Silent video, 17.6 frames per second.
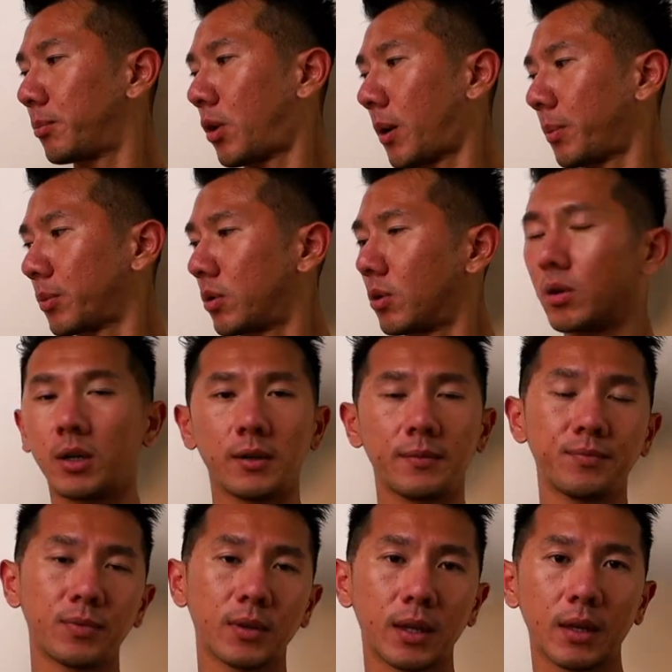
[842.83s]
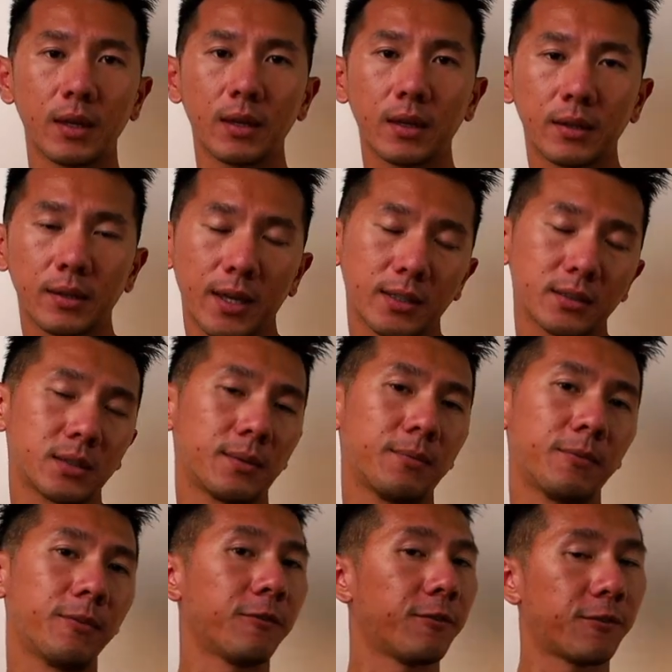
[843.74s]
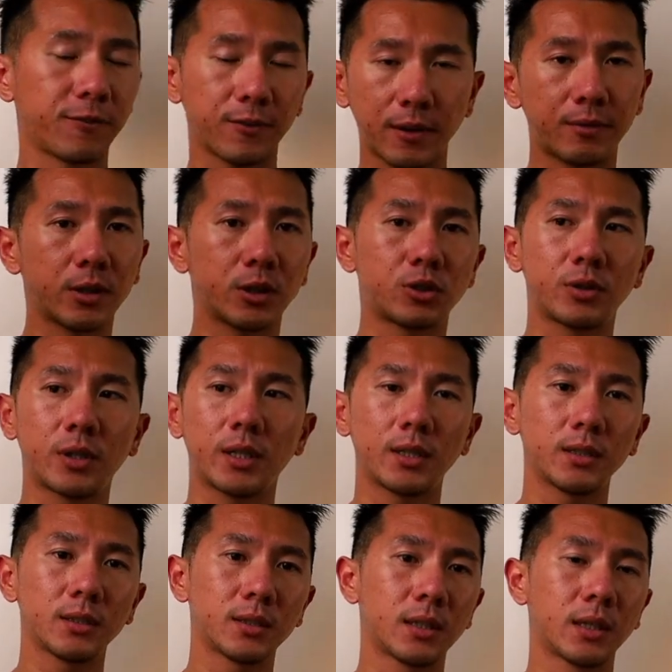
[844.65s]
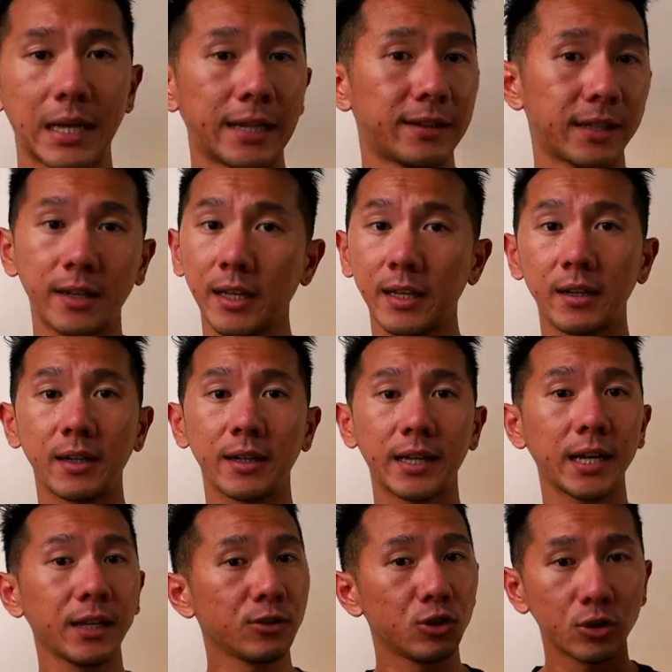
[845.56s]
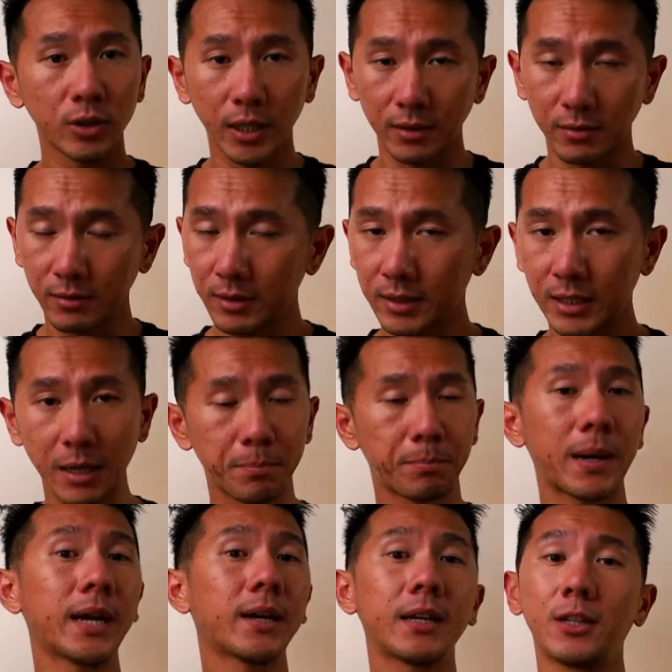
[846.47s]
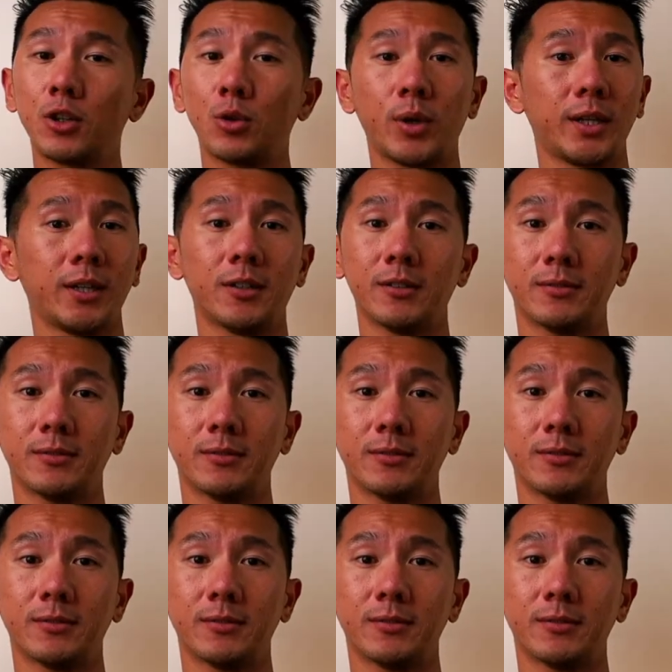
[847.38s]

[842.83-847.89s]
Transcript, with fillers: popcorn, get some favorite drinks, and then later again, you can get back into it, y'all.